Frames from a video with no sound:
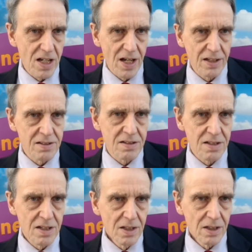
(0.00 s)

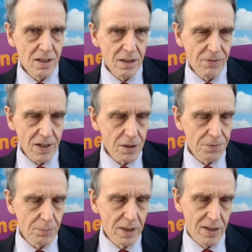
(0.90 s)
test uh, value
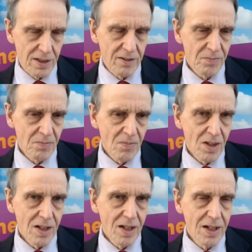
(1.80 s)
for money.
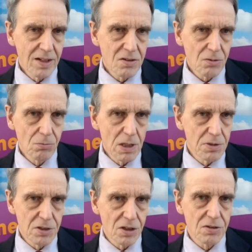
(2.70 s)
And we
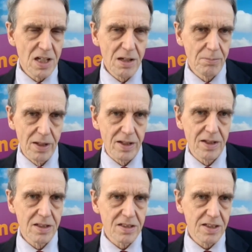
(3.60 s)
would use that
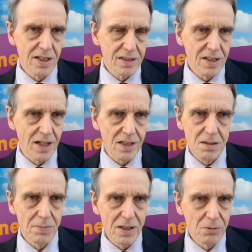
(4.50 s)
money to cut tax.
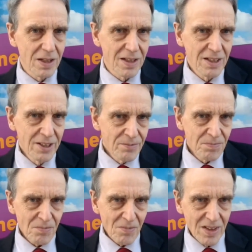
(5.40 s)
And by the way,
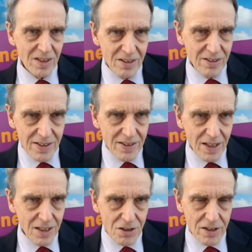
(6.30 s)
you know, it
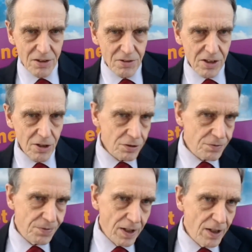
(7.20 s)
actually only
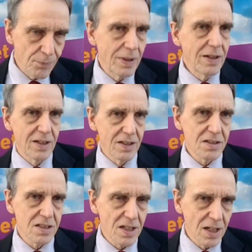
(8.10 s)
cost five
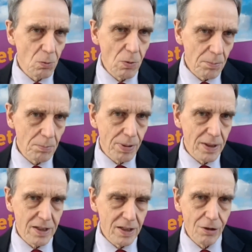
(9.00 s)
billion to take one
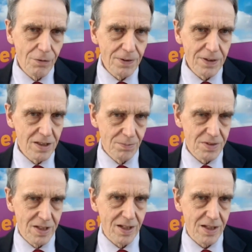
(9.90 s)
p off income
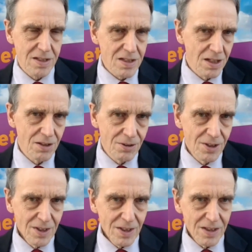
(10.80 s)
tax. So,
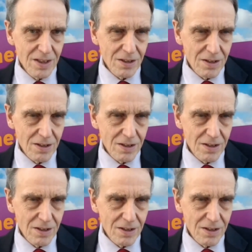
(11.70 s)
you know,